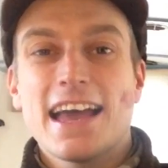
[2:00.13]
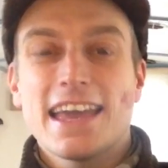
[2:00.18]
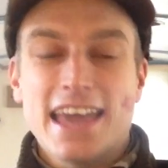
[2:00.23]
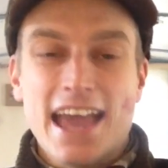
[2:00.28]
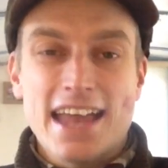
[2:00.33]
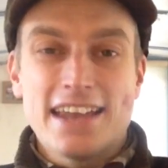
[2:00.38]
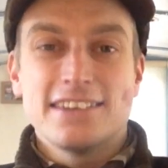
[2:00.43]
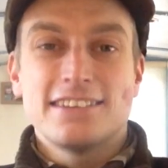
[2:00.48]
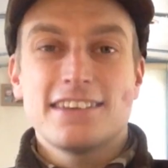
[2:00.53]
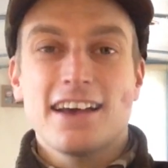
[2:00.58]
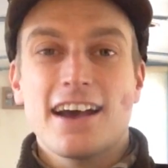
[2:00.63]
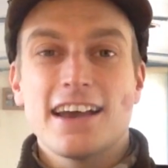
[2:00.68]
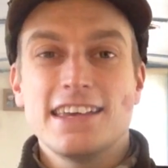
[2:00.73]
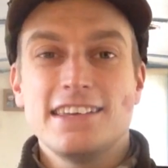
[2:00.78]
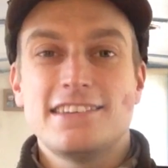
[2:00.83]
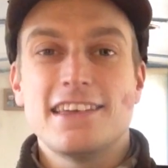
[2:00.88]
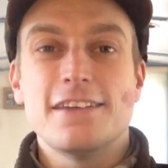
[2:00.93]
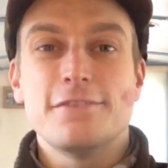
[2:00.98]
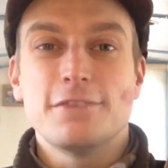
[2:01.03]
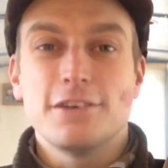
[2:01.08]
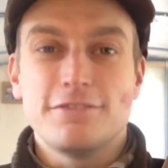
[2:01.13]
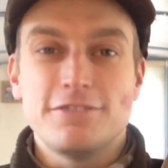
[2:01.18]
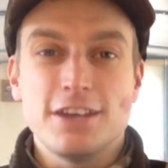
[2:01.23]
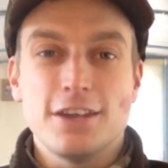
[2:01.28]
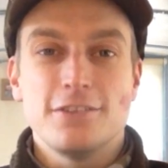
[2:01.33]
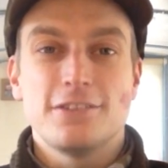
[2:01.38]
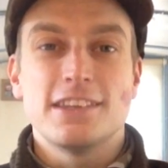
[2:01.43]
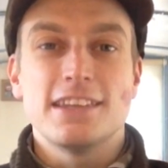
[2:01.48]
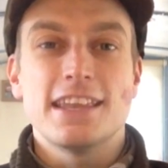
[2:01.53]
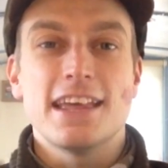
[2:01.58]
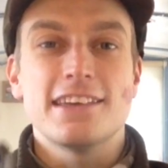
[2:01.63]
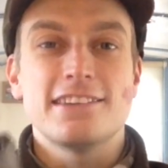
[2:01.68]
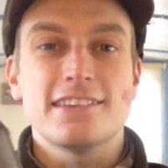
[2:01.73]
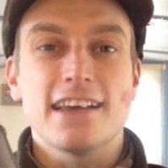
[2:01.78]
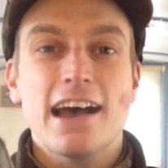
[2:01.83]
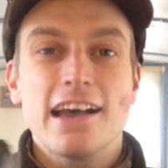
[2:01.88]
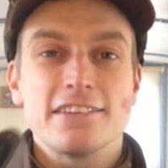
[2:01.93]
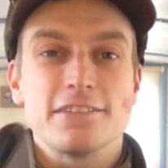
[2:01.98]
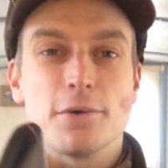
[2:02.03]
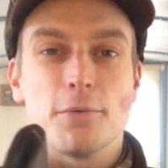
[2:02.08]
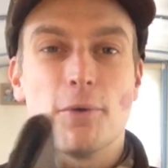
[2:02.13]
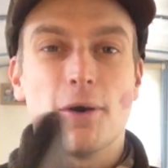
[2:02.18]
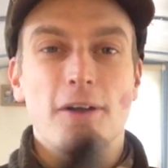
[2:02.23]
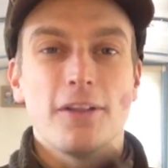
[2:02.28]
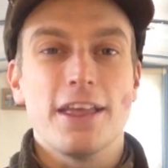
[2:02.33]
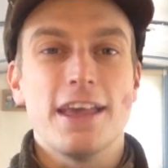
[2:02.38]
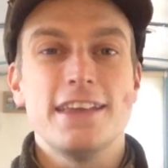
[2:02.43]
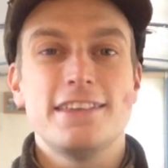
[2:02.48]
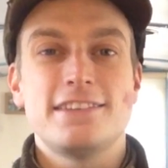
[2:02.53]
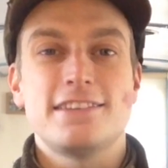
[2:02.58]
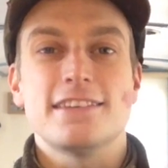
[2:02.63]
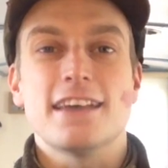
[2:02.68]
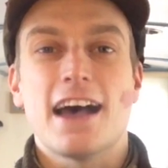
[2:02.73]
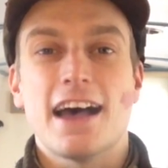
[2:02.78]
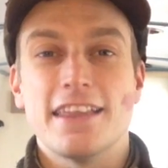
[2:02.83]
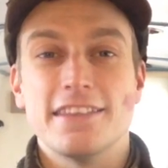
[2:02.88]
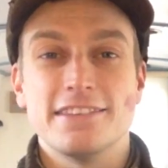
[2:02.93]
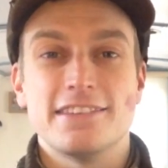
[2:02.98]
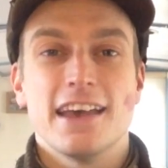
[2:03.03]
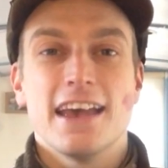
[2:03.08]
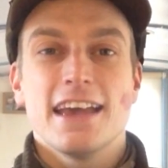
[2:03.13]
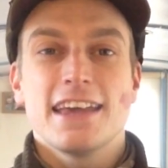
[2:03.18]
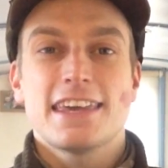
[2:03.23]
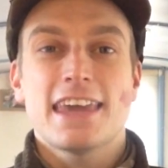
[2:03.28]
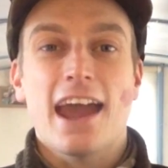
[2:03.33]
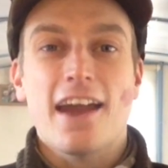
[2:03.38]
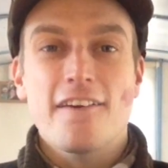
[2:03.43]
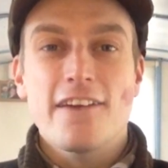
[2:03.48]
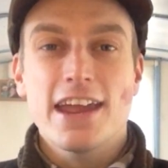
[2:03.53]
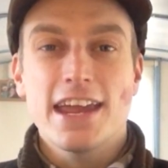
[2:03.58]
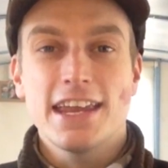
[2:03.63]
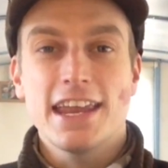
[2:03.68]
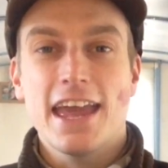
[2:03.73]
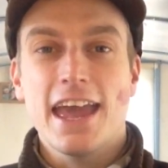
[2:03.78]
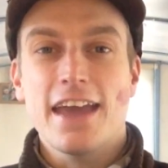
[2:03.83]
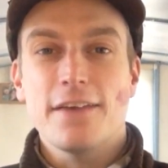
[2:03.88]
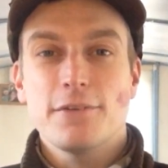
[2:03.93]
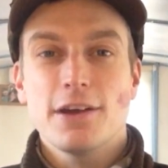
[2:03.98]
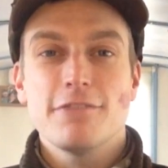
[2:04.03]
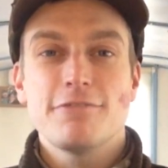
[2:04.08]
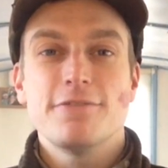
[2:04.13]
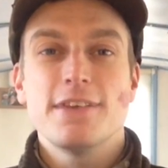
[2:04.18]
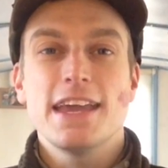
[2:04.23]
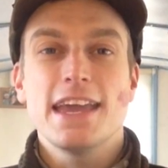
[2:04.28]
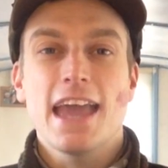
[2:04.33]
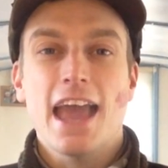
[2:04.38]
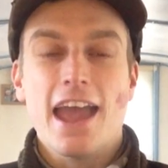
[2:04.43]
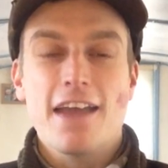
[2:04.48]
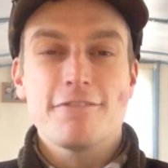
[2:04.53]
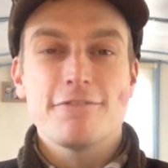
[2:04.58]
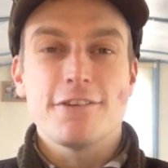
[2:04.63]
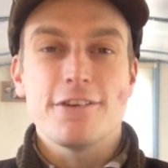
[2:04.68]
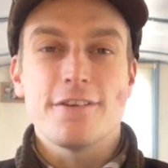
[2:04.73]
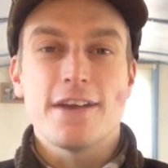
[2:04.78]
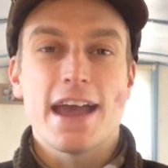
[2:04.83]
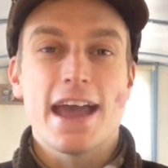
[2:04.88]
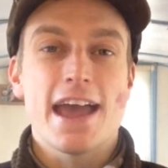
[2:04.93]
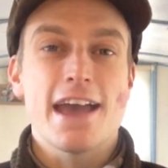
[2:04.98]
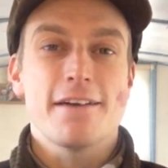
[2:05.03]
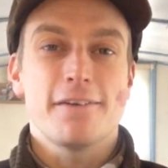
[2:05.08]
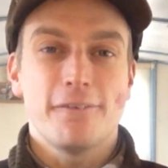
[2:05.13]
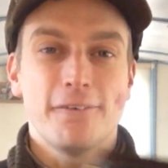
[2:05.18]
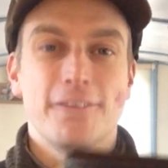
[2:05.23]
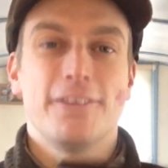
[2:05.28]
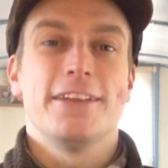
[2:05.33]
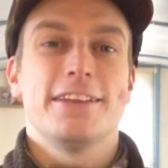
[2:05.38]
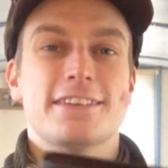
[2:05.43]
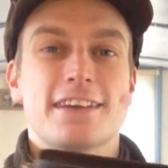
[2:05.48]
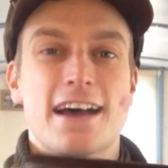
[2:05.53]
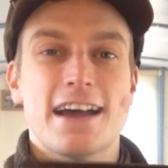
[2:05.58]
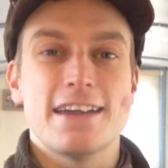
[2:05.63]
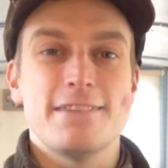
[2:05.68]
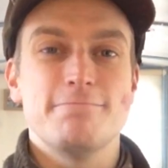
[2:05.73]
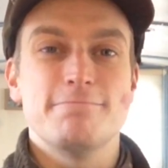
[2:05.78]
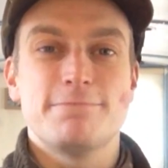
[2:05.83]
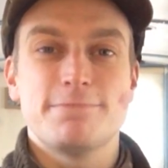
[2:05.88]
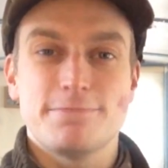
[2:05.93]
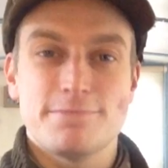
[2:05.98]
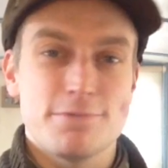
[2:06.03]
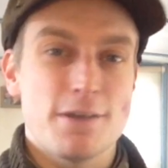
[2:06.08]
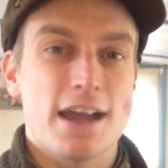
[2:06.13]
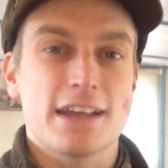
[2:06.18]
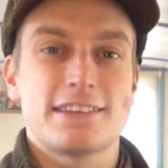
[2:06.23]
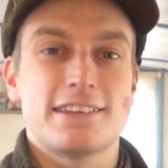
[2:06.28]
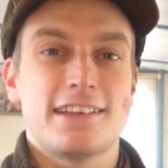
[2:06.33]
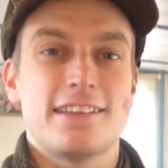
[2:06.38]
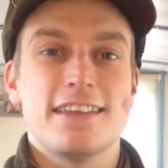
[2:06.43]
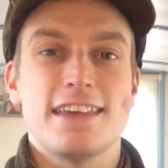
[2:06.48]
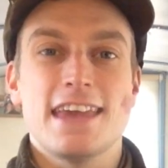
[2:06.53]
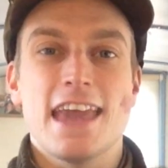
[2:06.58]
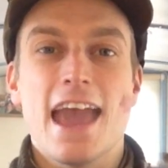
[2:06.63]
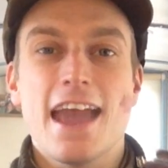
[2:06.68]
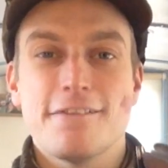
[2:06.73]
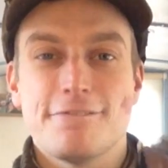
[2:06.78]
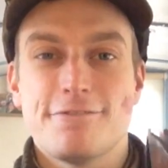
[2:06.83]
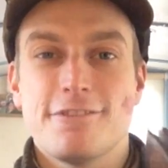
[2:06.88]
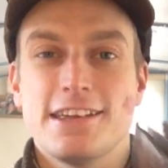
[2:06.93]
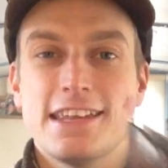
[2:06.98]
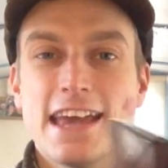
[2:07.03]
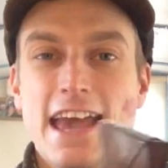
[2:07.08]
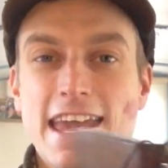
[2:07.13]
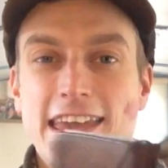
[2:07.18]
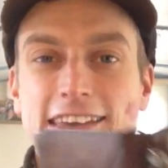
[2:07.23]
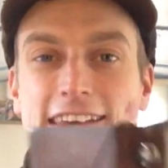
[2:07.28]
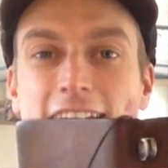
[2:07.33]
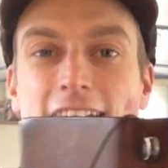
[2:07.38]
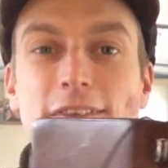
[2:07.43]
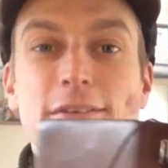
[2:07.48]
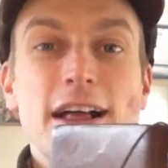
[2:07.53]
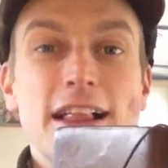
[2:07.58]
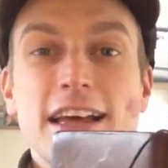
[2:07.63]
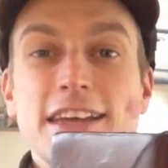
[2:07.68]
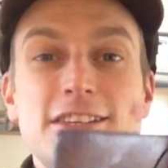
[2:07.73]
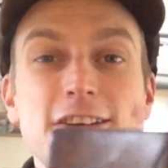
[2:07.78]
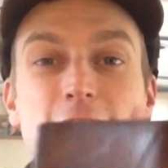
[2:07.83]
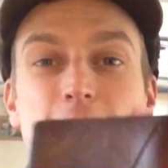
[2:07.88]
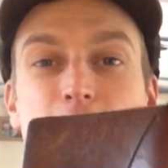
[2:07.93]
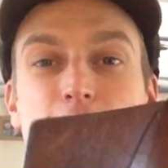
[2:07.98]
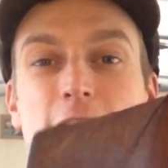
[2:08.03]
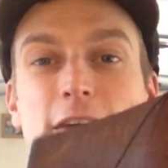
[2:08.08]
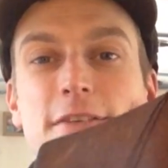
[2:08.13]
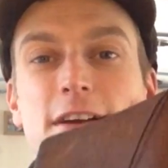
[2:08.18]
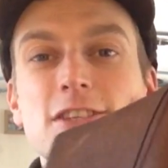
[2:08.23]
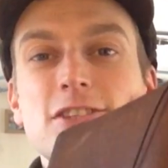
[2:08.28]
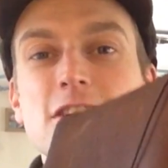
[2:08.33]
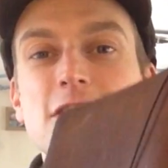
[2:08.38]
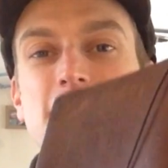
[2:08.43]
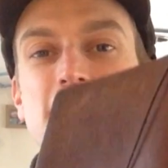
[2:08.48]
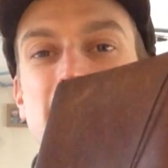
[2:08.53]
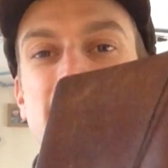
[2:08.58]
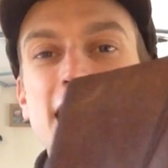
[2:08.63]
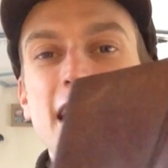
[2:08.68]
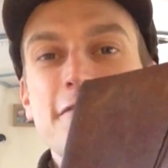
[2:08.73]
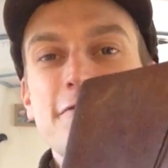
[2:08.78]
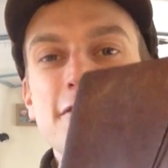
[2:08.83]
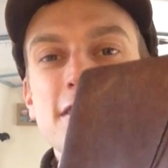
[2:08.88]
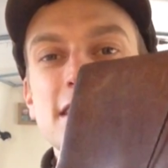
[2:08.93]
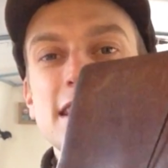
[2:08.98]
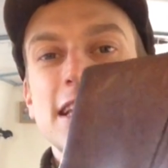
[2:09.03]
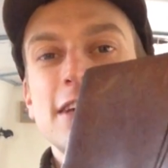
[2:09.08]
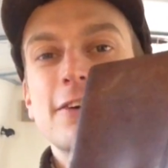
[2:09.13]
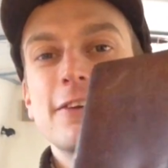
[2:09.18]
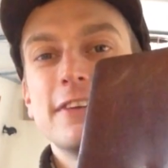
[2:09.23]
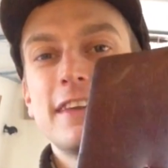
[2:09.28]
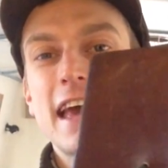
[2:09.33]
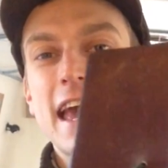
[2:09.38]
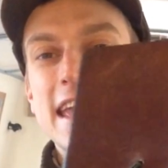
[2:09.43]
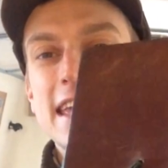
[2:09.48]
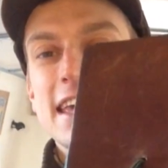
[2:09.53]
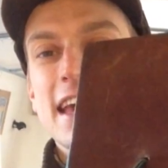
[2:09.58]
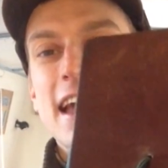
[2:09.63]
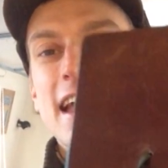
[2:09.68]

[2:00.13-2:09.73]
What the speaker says: again ties in with using this as a wallet and carrying it with me everywhere, all the time, practically every day. Well, I do pretty much use this every single day,